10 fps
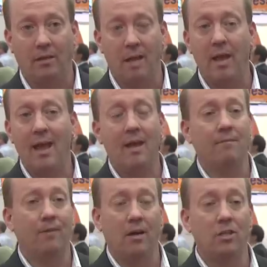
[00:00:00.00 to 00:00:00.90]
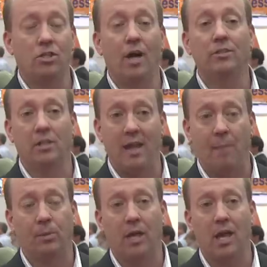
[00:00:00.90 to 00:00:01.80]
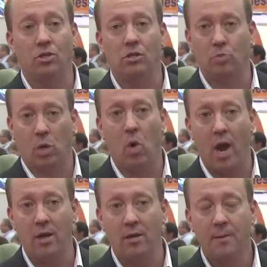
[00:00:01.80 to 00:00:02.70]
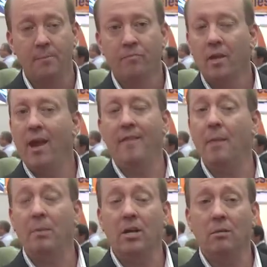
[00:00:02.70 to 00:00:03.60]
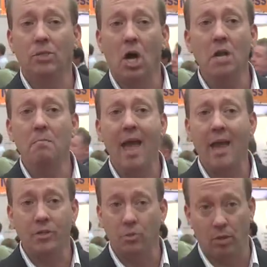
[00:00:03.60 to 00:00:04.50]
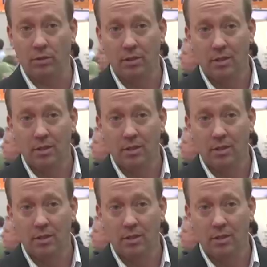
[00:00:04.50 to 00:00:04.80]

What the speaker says: They may have a dozen applications required, and that becomes unmanageable.